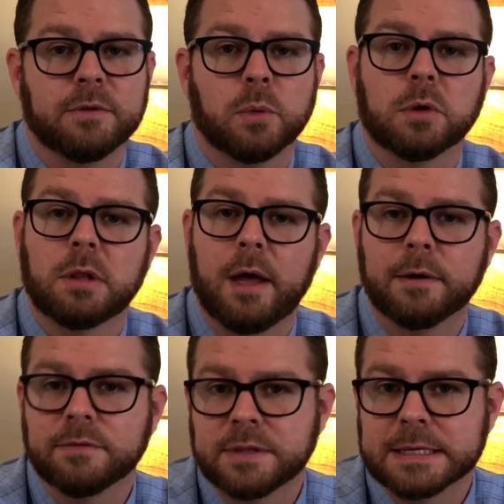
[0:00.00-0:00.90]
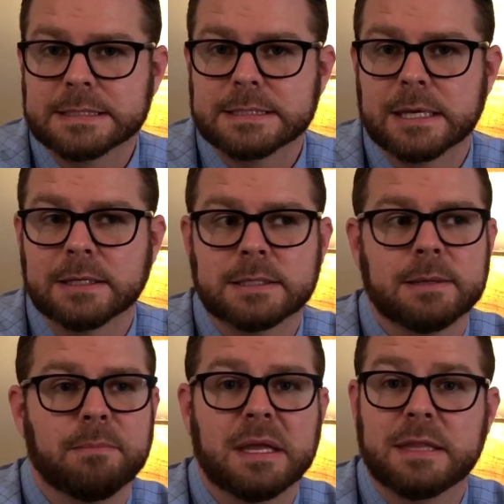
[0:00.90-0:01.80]
There were a lot of things that
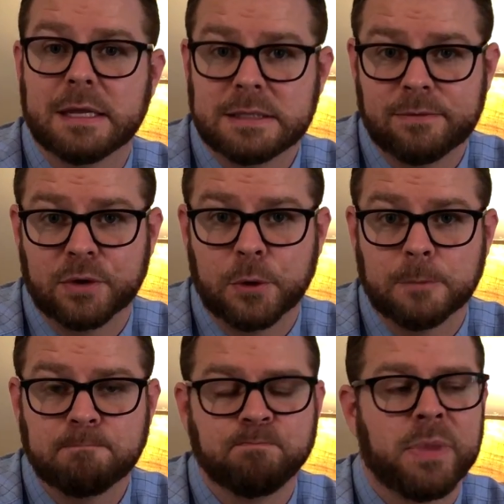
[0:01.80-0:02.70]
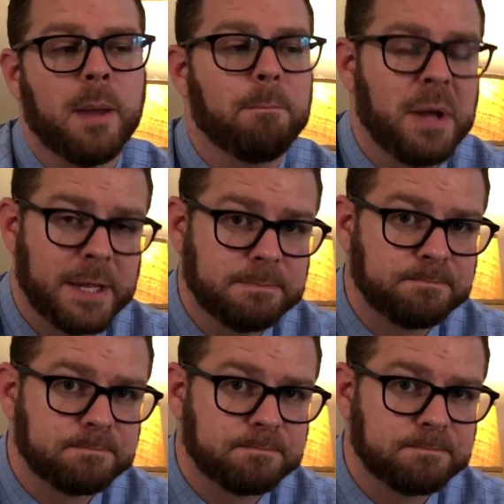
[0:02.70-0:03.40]
made that difficult. But